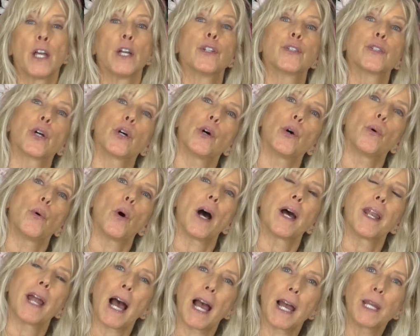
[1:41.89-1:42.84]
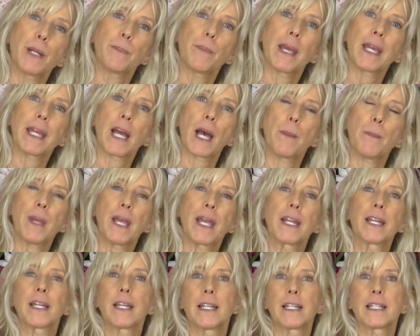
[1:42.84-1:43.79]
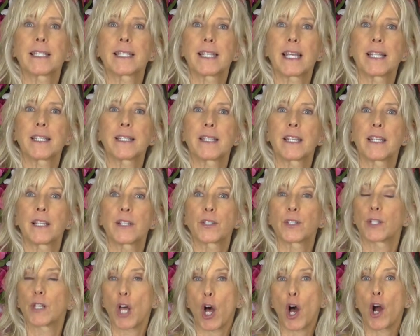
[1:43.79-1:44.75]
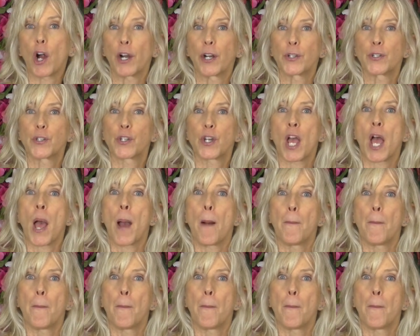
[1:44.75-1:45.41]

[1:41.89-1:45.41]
So an item may come in and it says that it's a large,